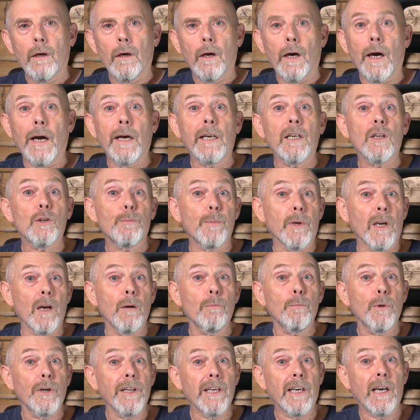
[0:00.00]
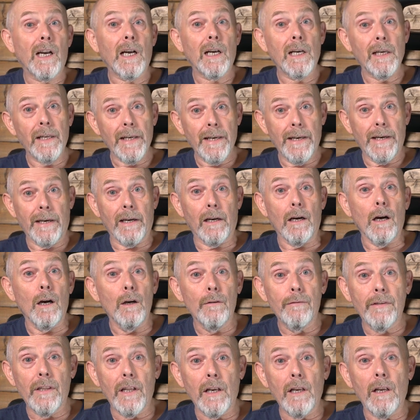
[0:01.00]
And it's become pretty clear
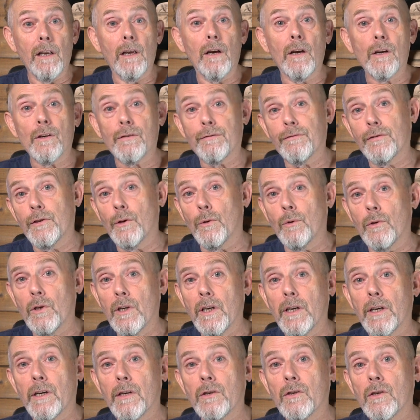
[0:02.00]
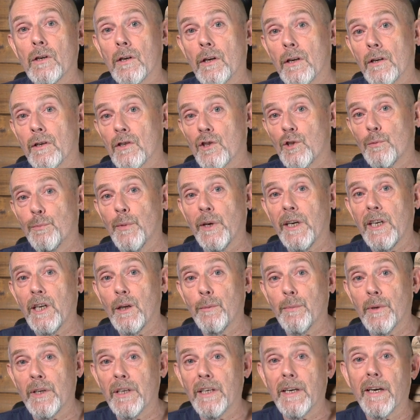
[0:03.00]
over the last few years, Speedy
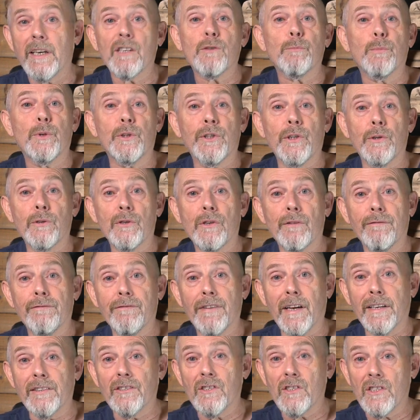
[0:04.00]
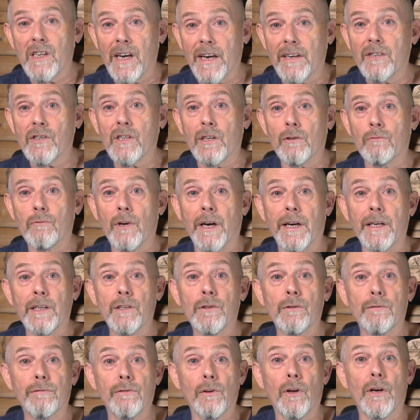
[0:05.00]
Bee has produced a fantastic
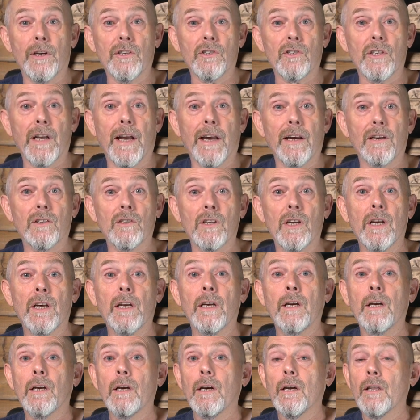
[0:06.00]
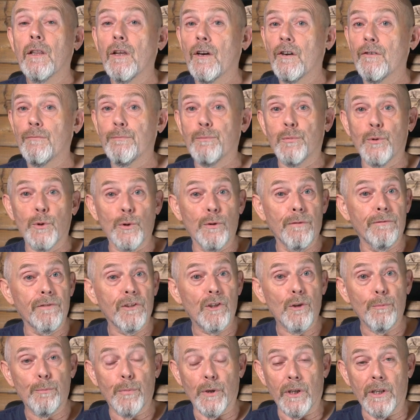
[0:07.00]
range of flight stacks that have proven
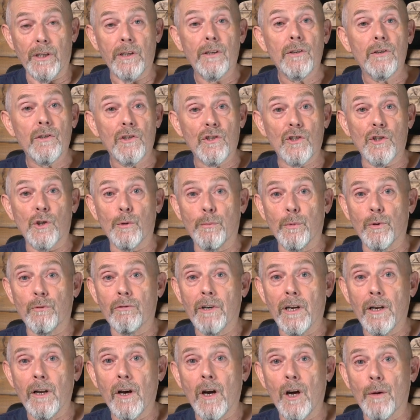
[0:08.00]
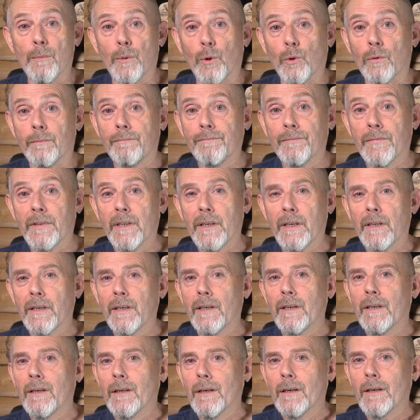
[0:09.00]
to be super reliable.
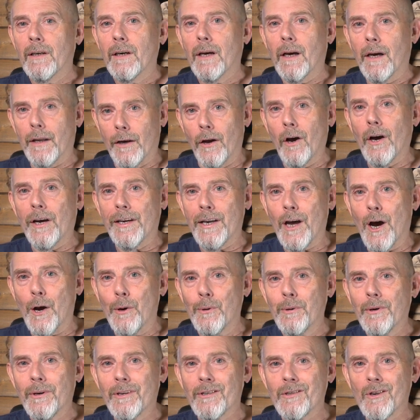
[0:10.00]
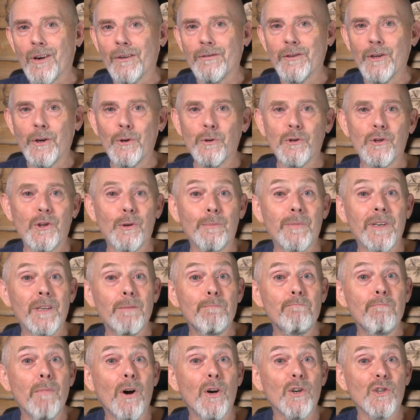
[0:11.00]
And I know because I've used them
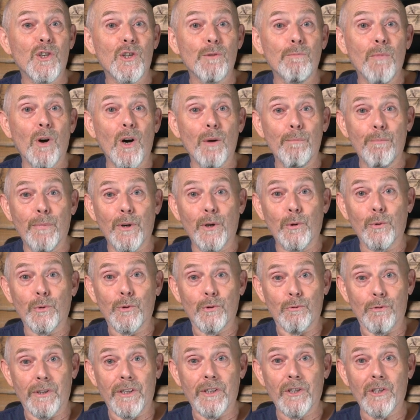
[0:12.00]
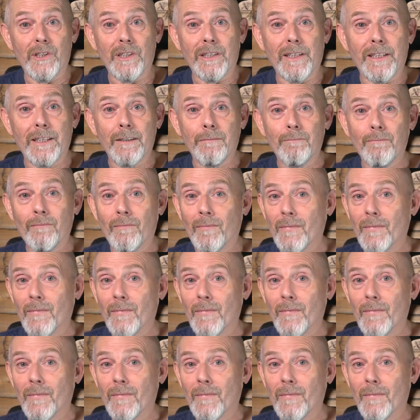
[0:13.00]
in most of my builds recently.